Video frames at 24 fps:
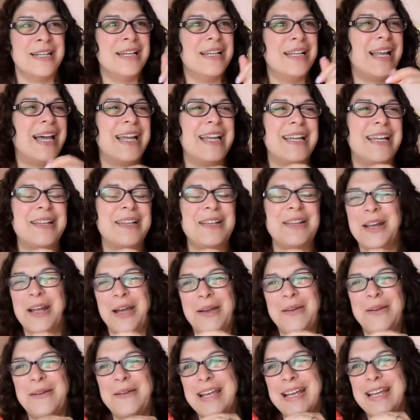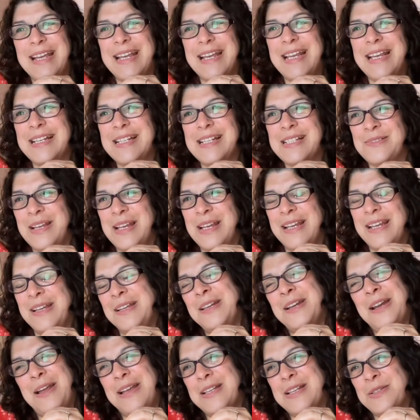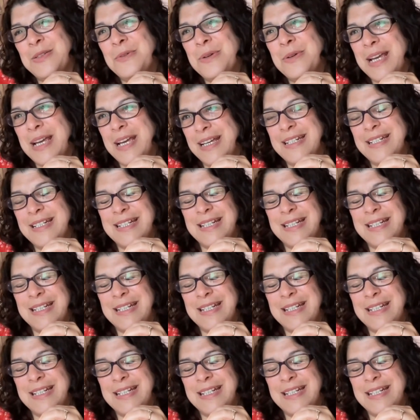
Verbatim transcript: Like, you know, it's, you know, it's all good.